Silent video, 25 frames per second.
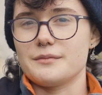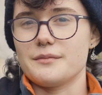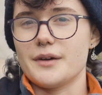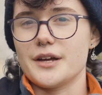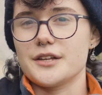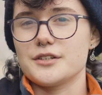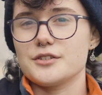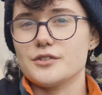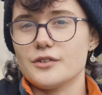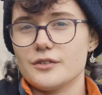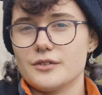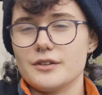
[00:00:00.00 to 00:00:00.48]

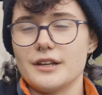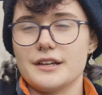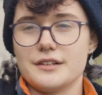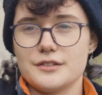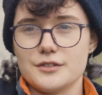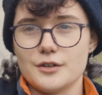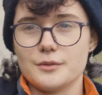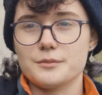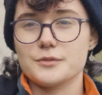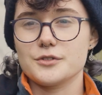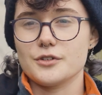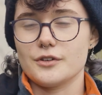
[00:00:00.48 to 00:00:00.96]
my
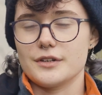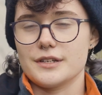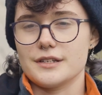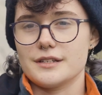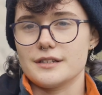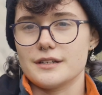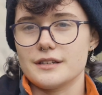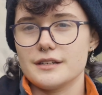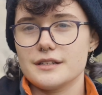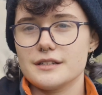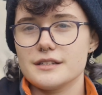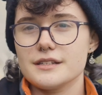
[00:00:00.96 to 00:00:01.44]
top
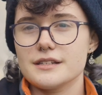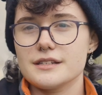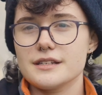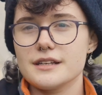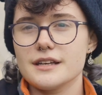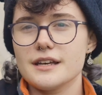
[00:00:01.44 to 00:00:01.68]
choices.